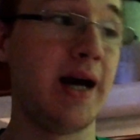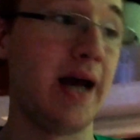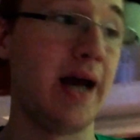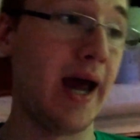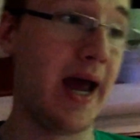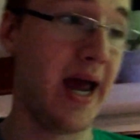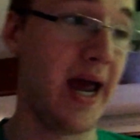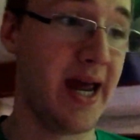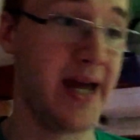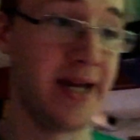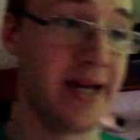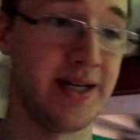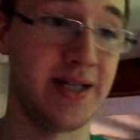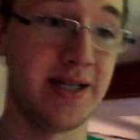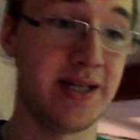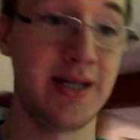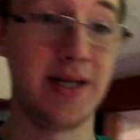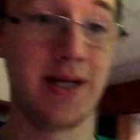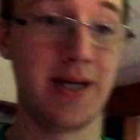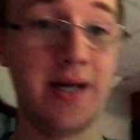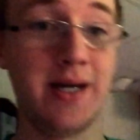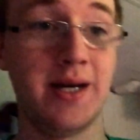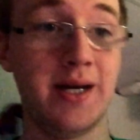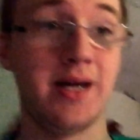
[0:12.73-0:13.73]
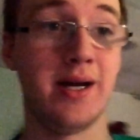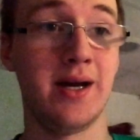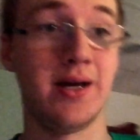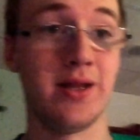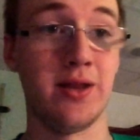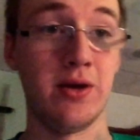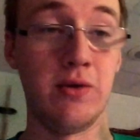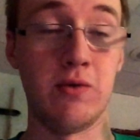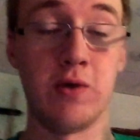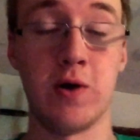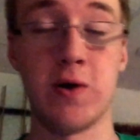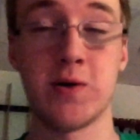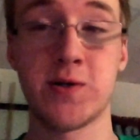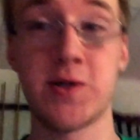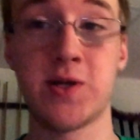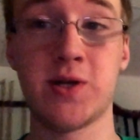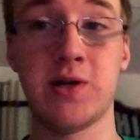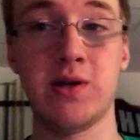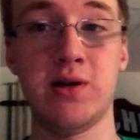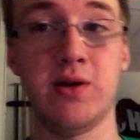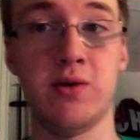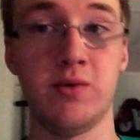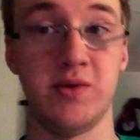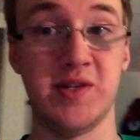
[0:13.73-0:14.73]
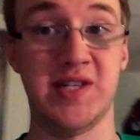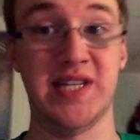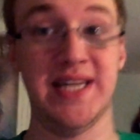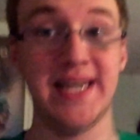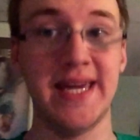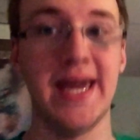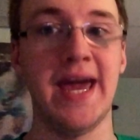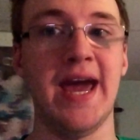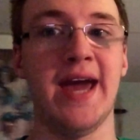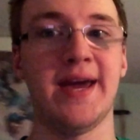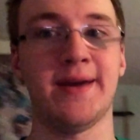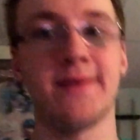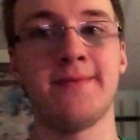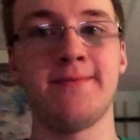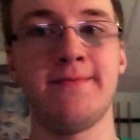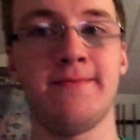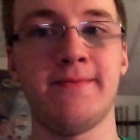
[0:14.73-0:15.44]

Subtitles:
and the worst was EA.